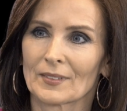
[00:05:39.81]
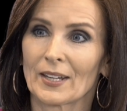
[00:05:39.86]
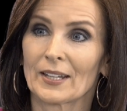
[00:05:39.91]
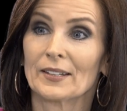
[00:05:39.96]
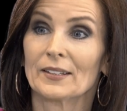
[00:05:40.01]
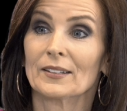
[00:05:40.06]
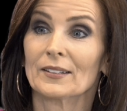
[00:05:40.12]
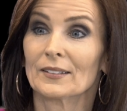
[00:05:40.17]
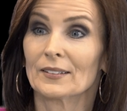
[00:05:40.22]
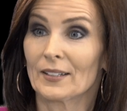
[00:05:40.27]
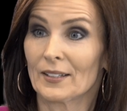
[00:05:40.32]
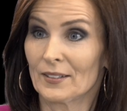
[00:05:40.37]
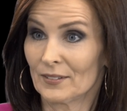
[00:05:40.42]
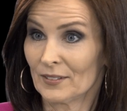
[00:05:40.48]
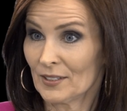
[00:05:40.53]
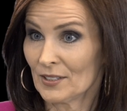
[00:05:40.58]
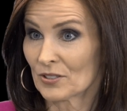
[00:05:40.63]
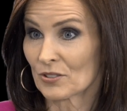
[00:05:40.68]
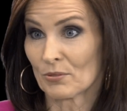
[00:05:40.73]
And
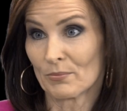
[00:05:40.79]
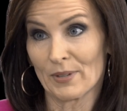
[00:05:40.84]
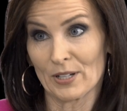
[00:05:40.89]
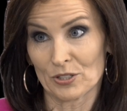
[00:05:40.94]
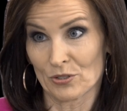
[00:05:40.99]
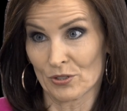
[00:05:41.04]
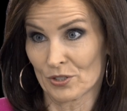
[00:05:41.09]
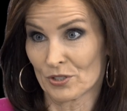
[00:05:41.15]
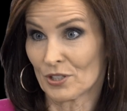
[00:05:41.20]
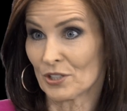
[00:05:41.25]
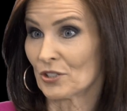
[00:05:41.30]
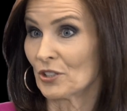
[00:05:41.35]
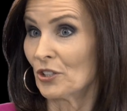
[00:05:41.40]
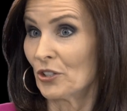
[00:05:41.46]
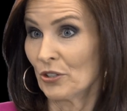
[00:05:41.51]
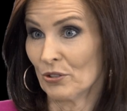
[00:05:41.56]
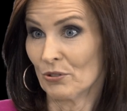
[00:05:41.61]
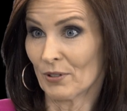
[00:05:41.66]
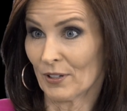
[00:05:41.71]
these are metrics that
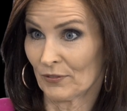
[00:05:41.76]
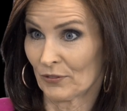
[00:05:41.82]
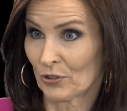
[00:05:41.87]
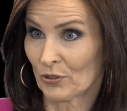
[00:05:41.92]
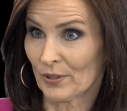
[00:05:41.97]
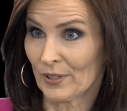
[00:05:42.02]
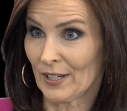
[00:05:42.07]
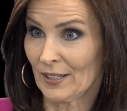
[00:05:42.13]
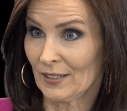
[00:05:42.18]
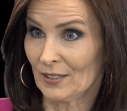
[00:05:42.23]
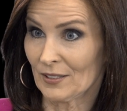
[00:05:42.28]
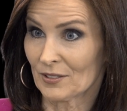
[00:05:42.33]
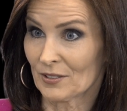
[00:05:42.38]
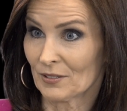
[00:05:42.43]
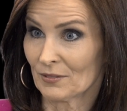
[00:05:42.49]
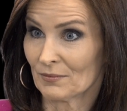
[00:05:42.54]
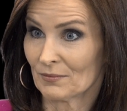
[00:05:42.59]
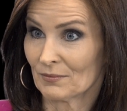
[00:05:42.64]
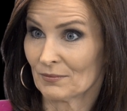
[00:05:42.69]
you have created.